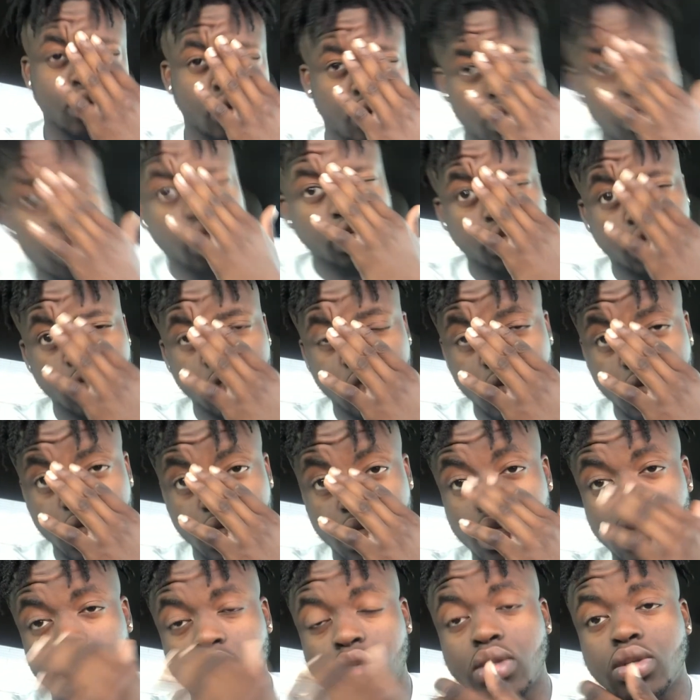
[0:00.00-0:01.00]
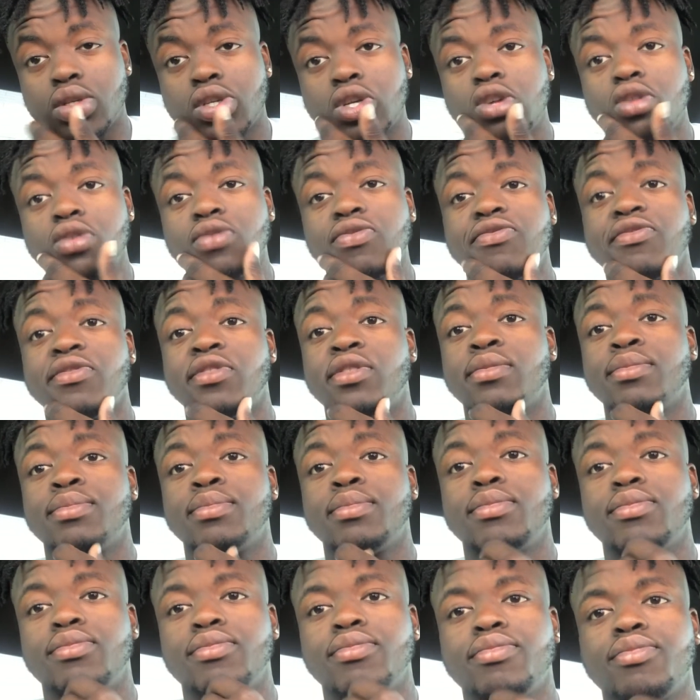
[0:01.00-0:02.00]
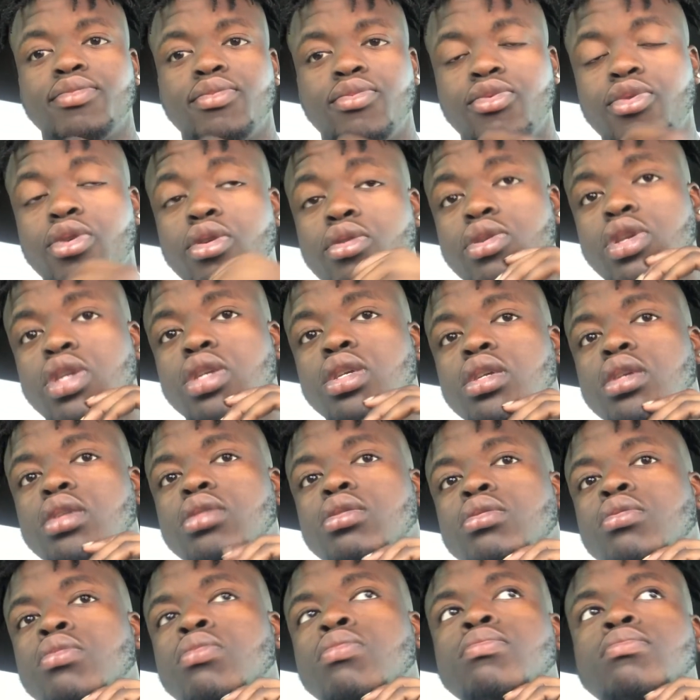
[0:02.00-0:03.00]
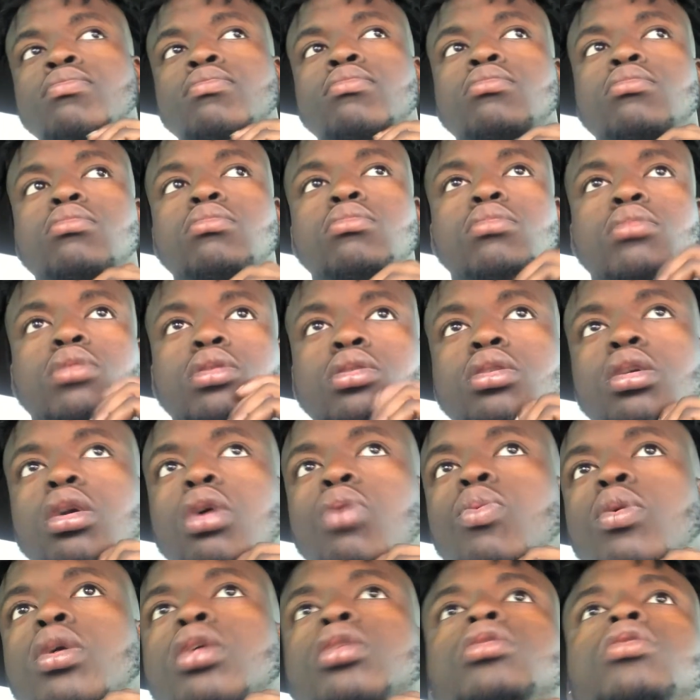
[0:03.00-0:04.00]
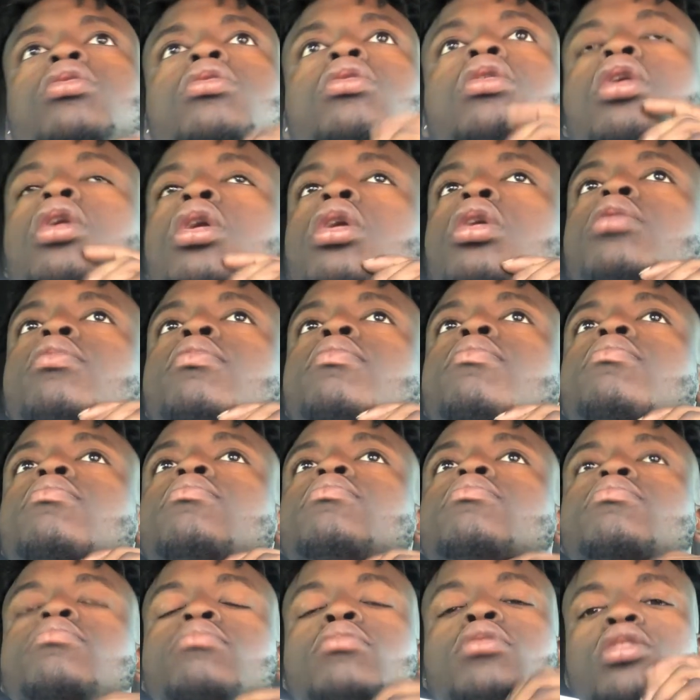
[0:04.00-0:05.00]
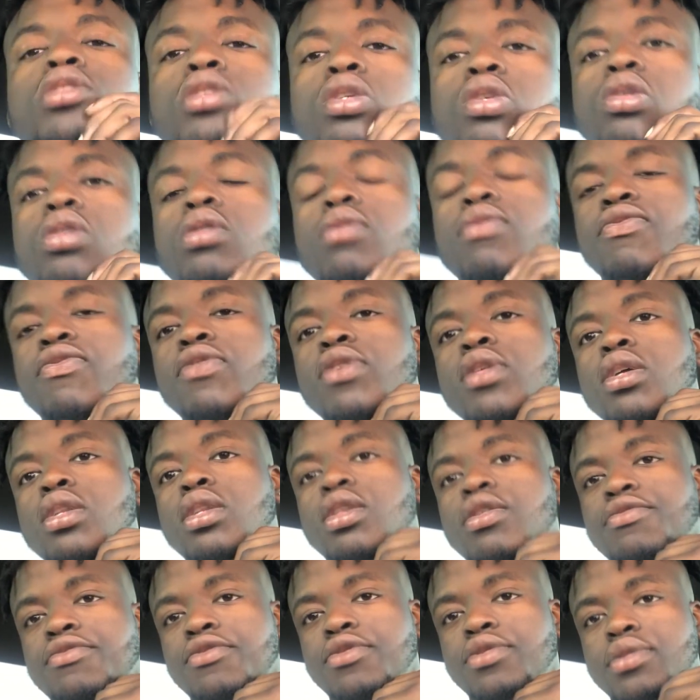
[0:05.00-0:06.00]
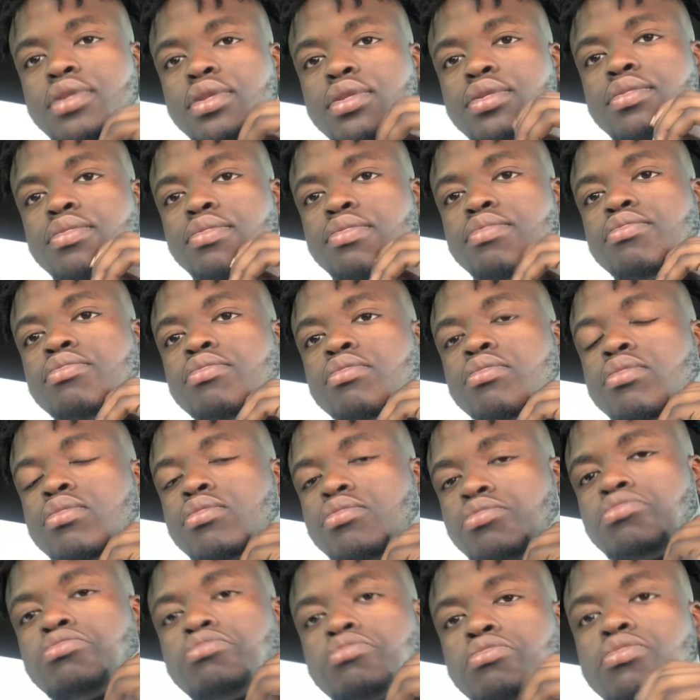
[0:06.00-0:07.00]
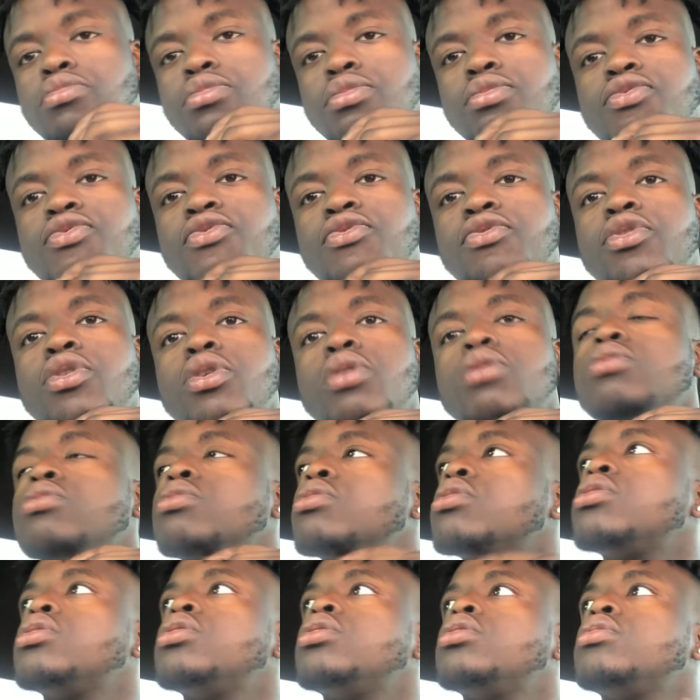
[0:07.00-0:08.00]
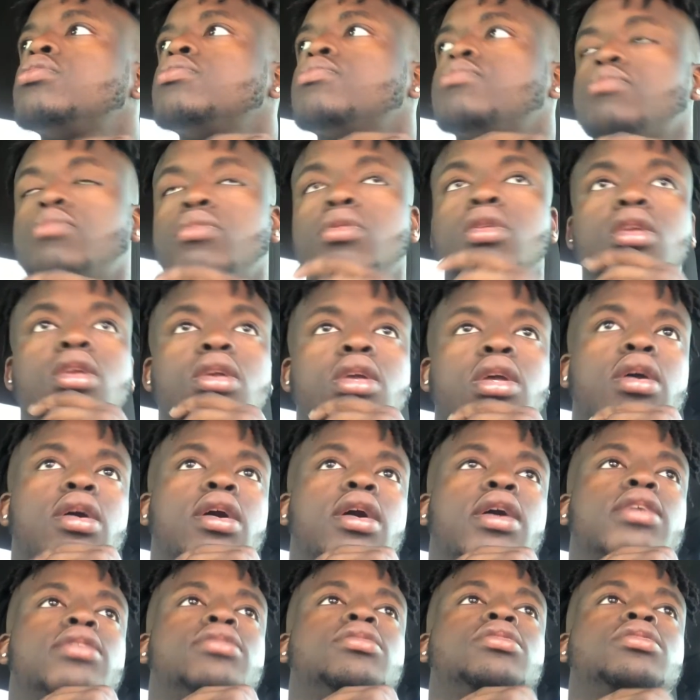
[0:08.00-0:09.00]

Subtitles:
you need to get this controller, fam. Real shit. It's gonna wake your car up. You're gonna feel the difference. For real. I